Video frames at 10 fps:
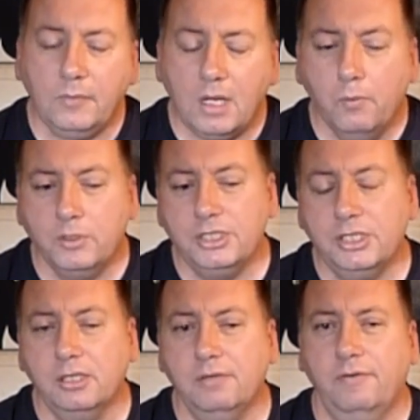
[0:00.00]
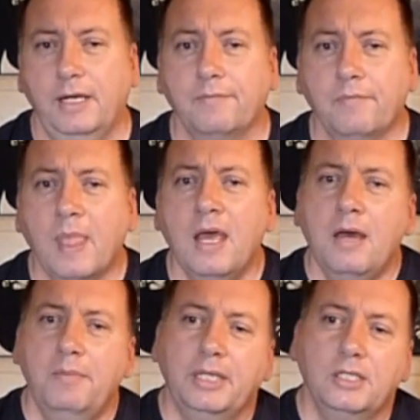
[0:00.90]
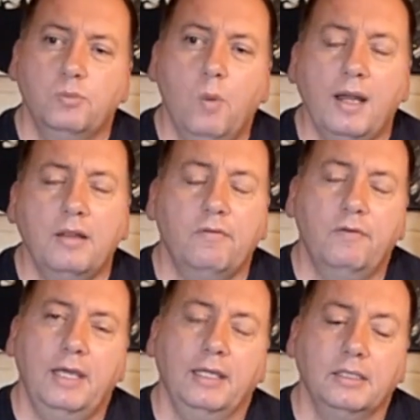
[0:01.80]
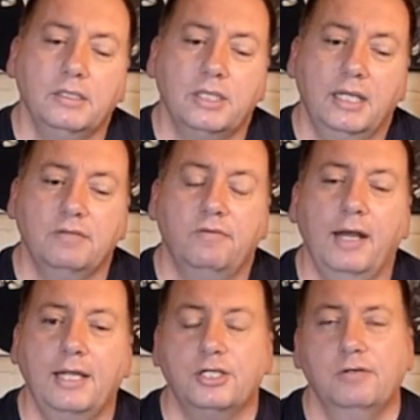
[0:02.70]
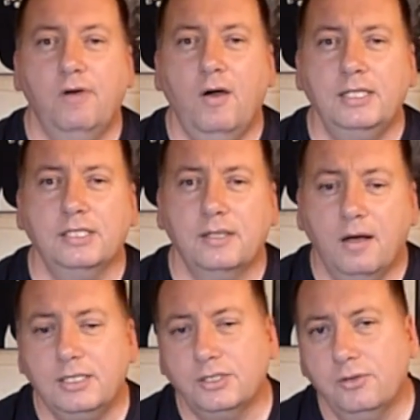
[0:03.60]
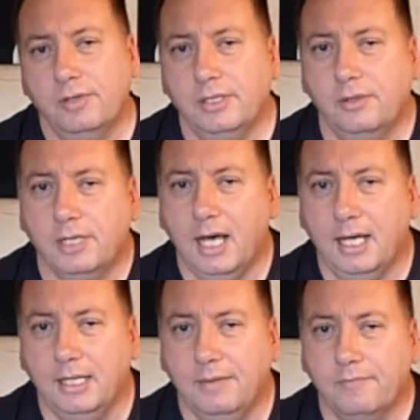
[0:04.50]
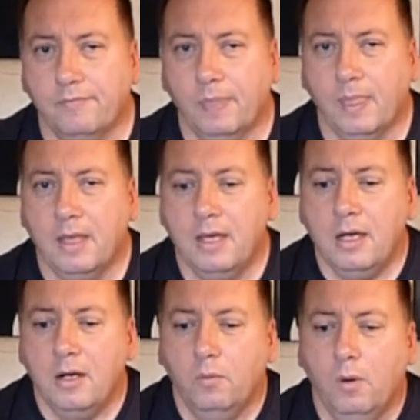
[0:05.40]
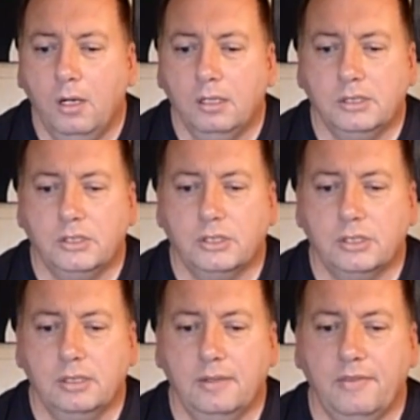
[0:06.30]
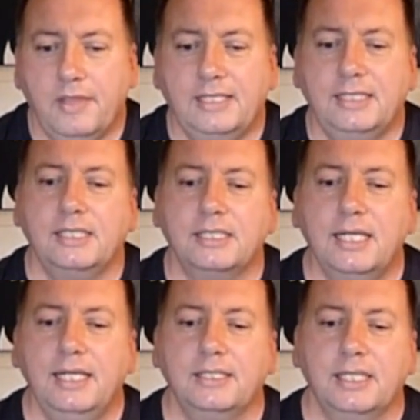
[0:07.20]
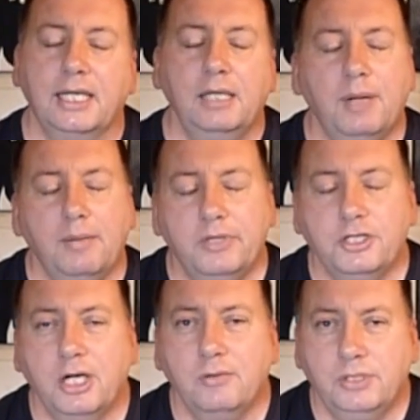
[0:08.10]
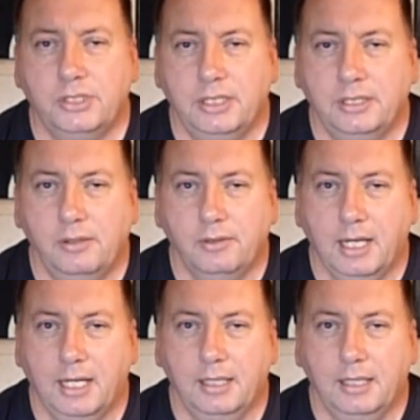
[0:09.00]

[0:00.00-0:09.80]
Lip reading: which is a good thing, because one of the things as a financial advisor that I saw in the UK was there's this need to keep up with the Joneses in the UK.